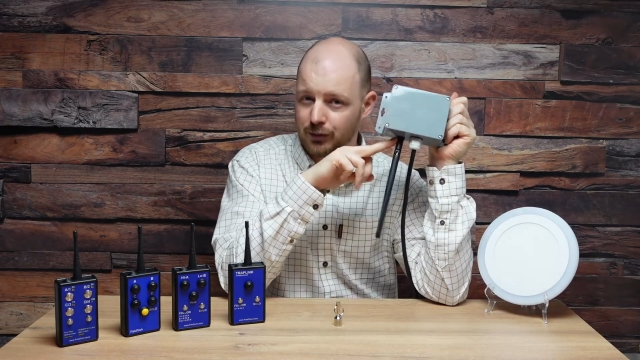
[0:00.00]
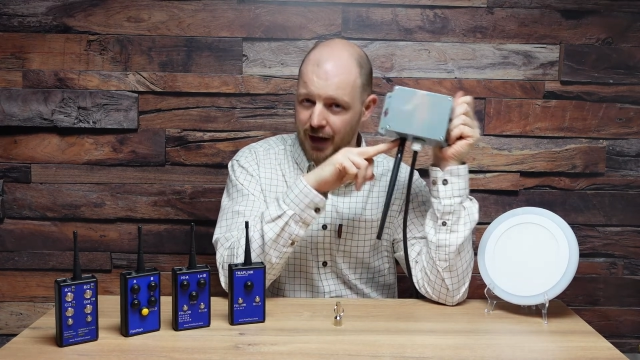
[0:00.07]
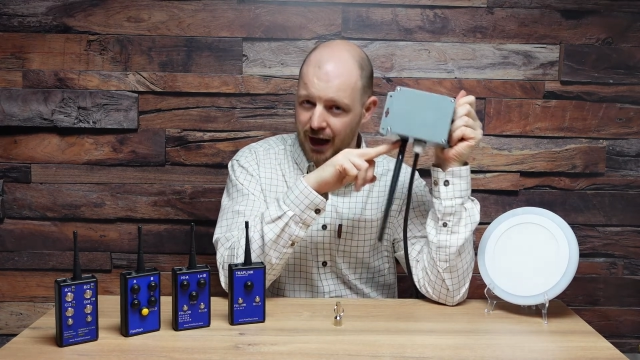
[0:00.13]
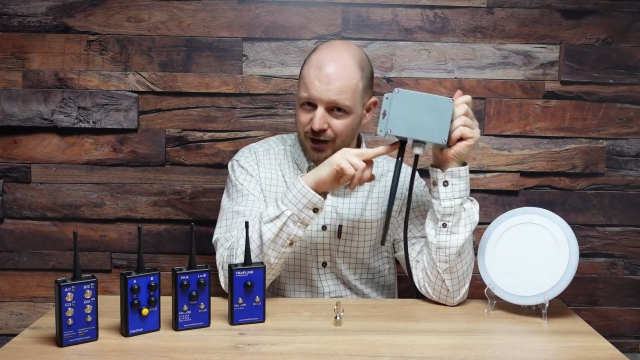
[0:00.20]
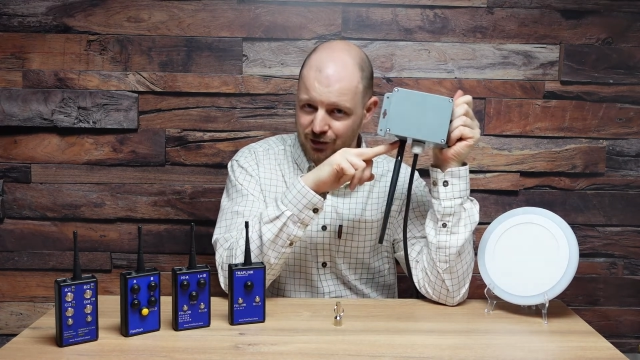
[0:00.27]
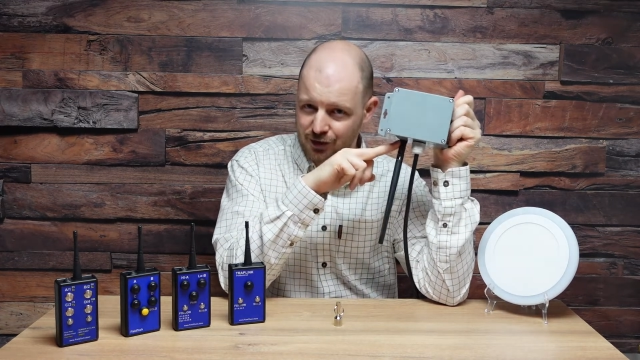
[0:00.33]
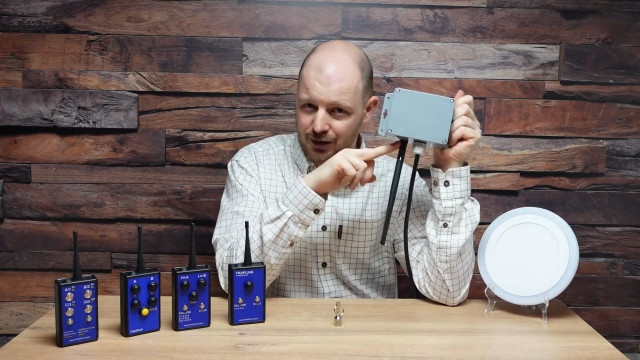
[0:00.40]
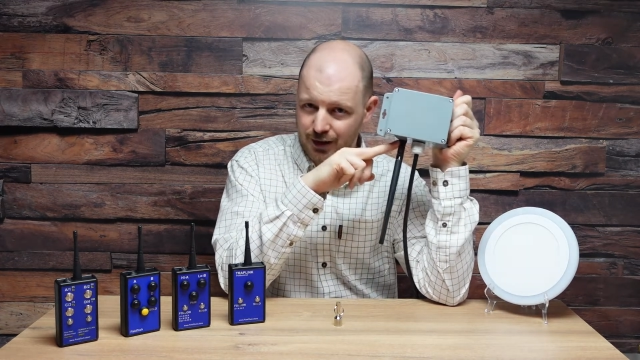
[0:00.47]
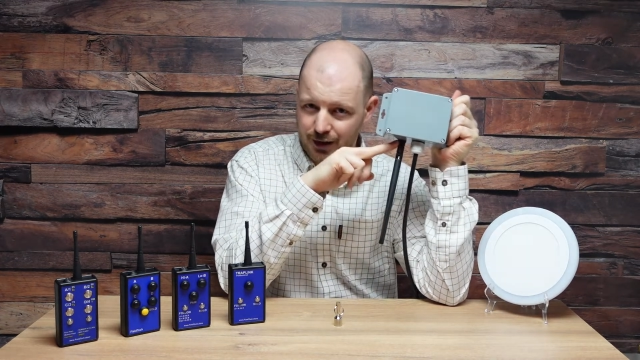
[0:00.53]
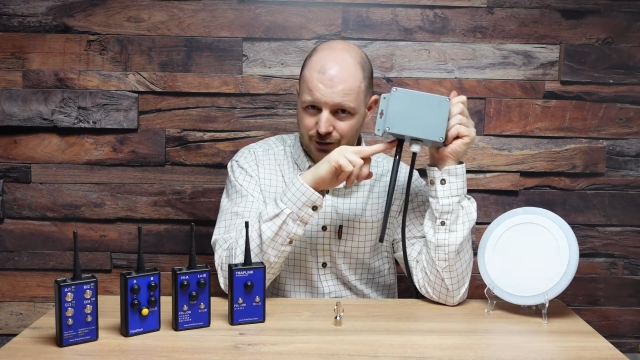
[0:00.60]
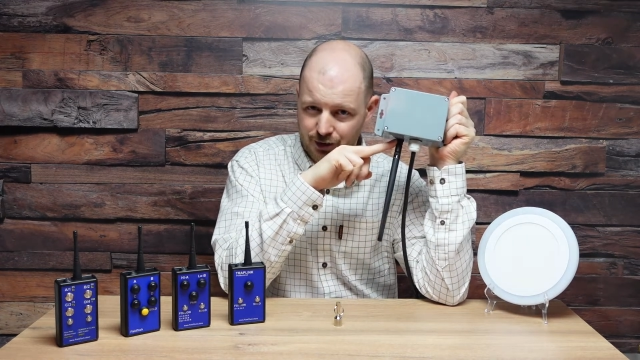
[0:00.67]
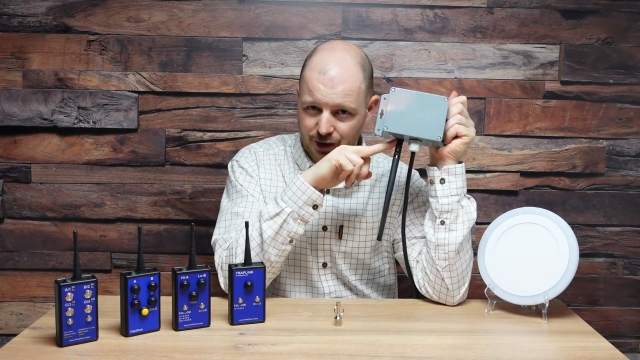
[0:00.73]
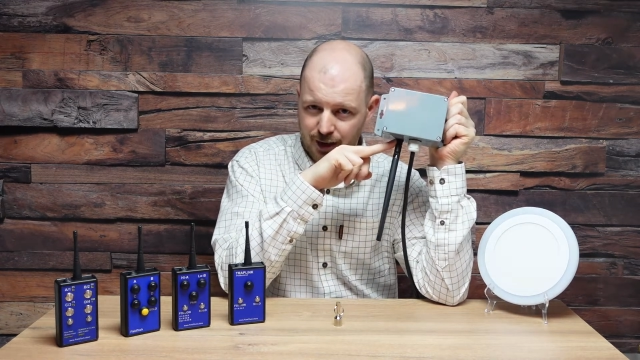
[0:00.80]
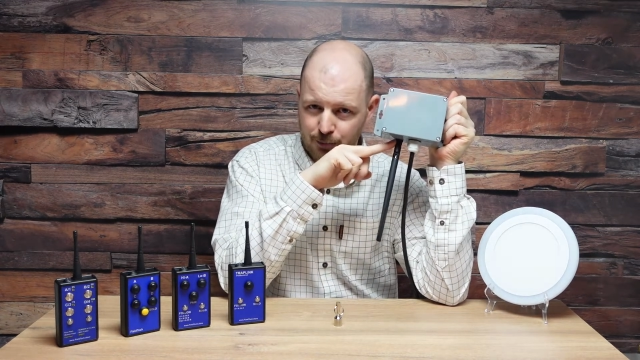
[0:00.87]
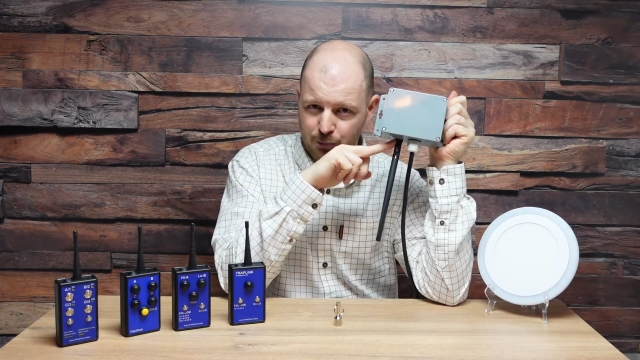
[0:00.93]
gasket there
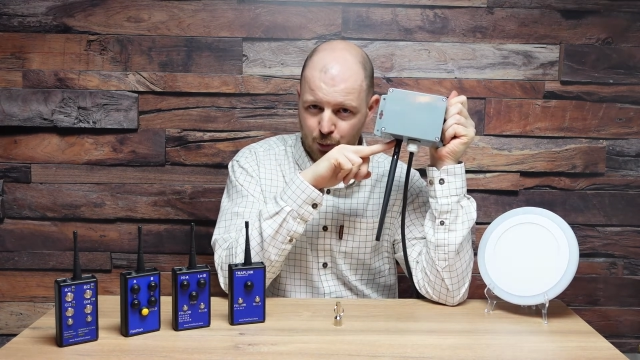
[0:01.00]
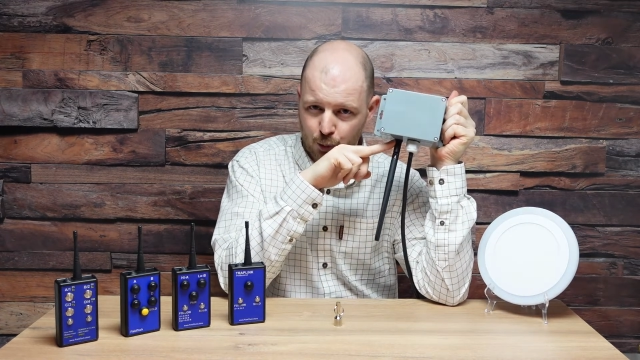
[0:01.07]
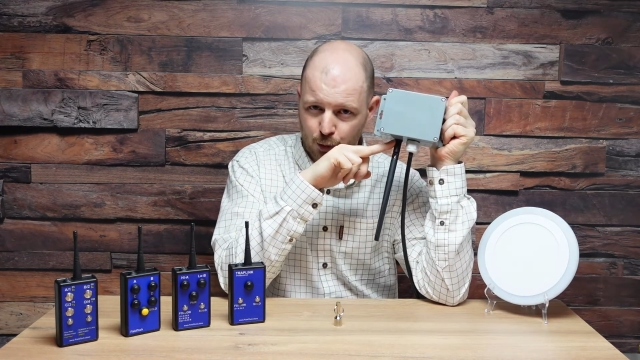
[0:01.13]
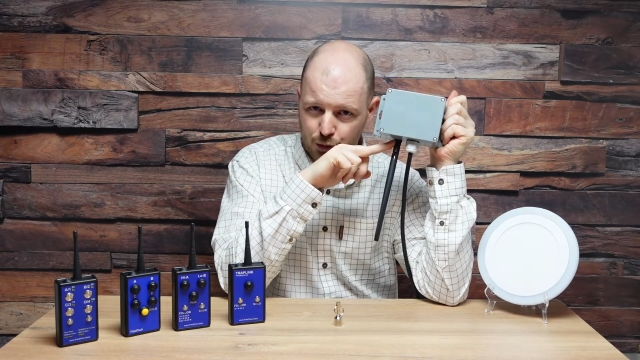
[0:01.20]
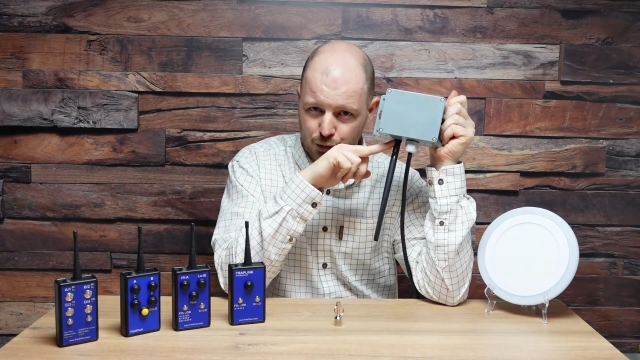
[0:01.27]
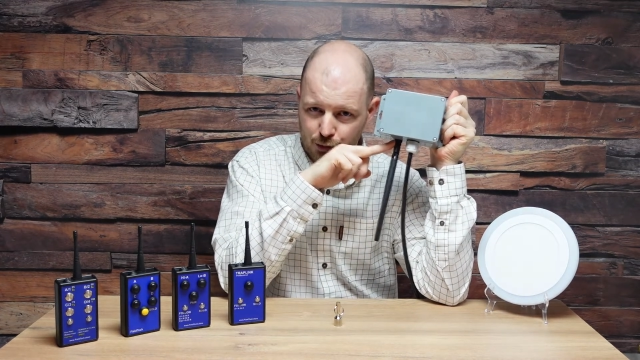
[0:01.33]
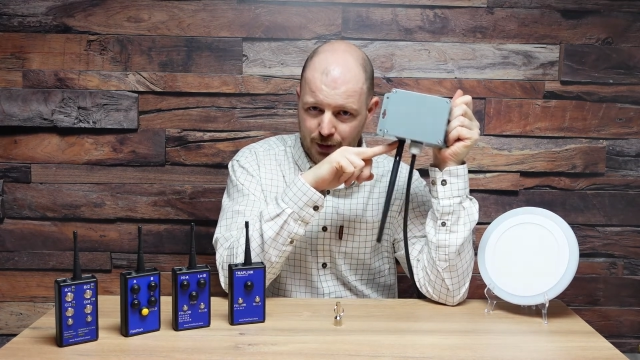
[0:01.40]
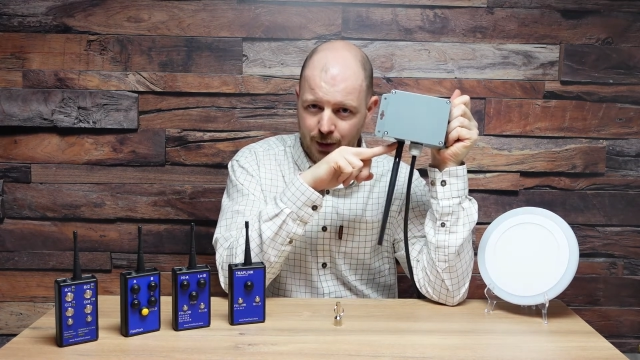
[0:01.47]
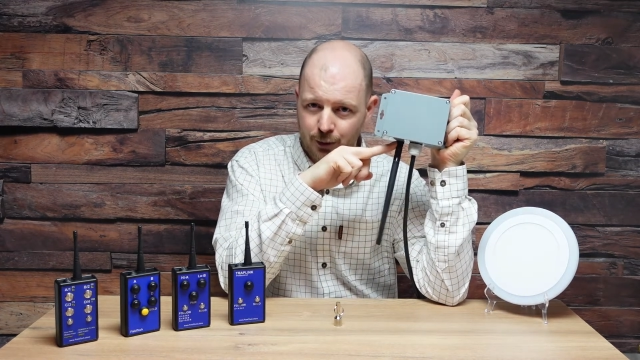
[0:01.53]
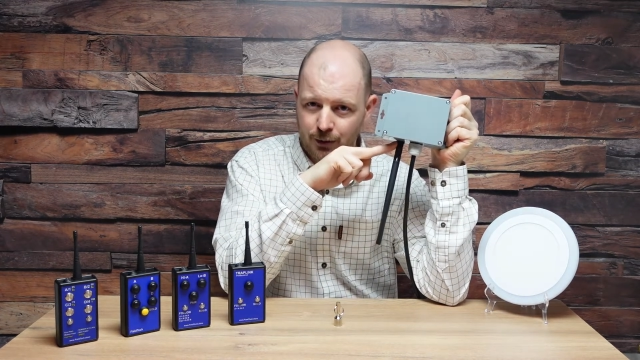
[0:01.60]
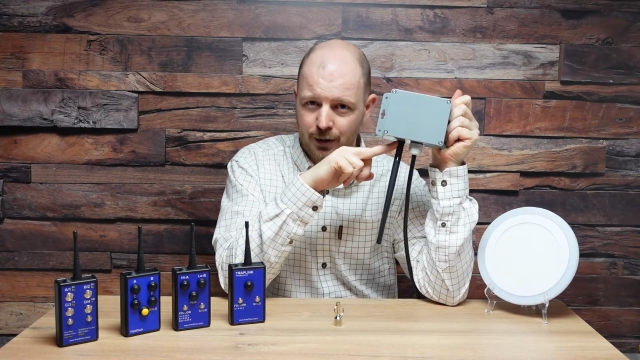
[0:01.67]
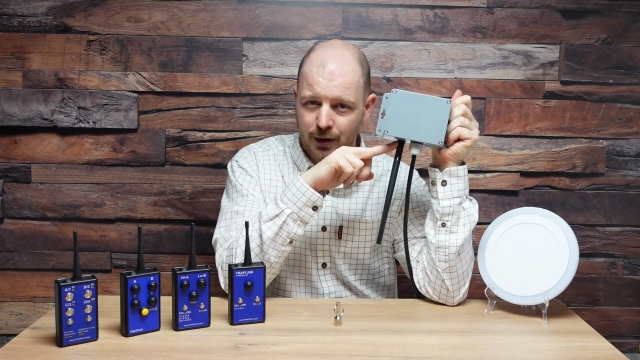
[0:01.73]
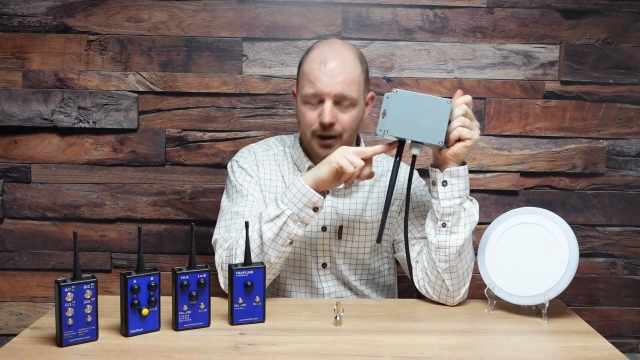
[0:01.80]
to keep the water out,